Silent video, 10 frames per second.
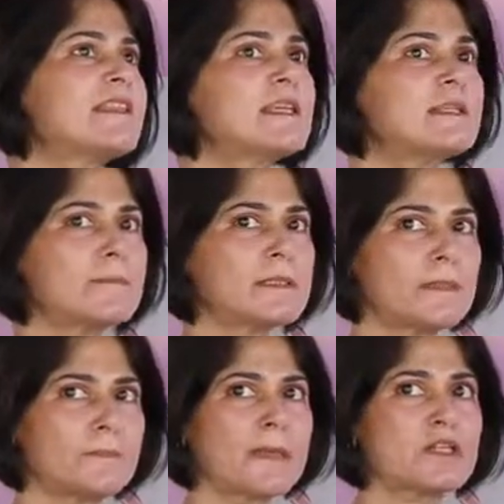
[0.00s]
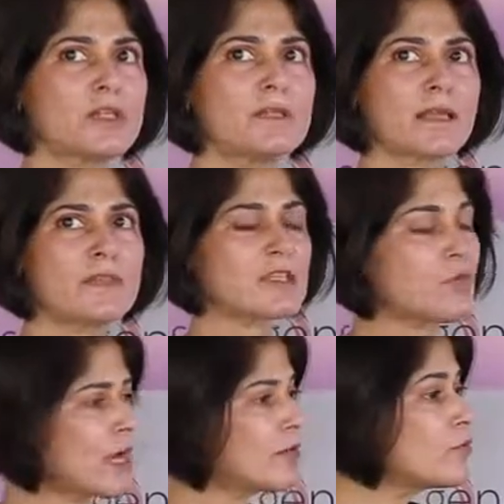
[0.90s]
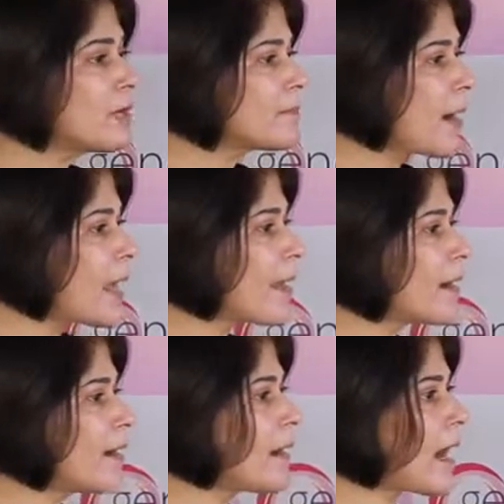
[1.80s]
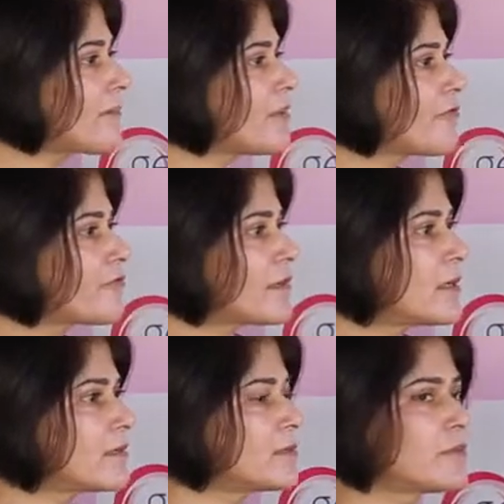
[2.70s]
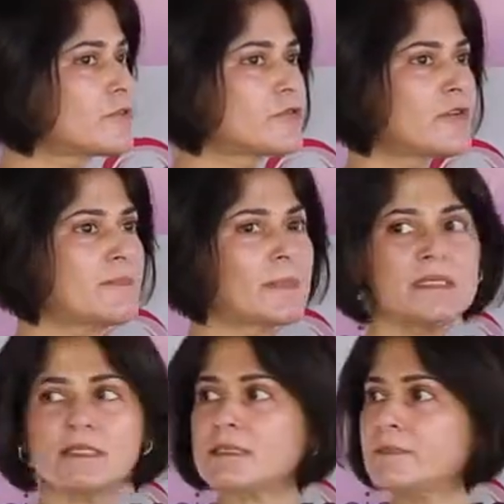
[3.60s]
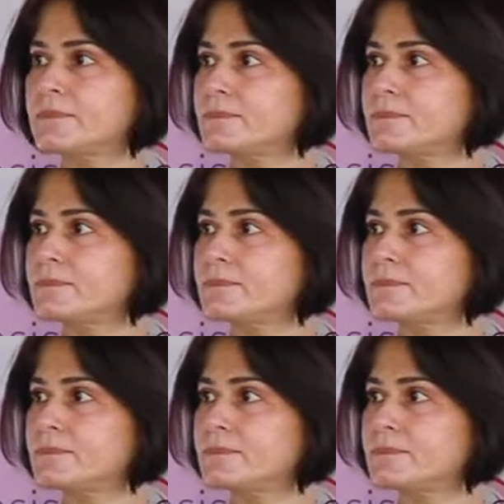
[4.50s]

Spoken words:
I think the patient, and that's what I do in my IVF treatments.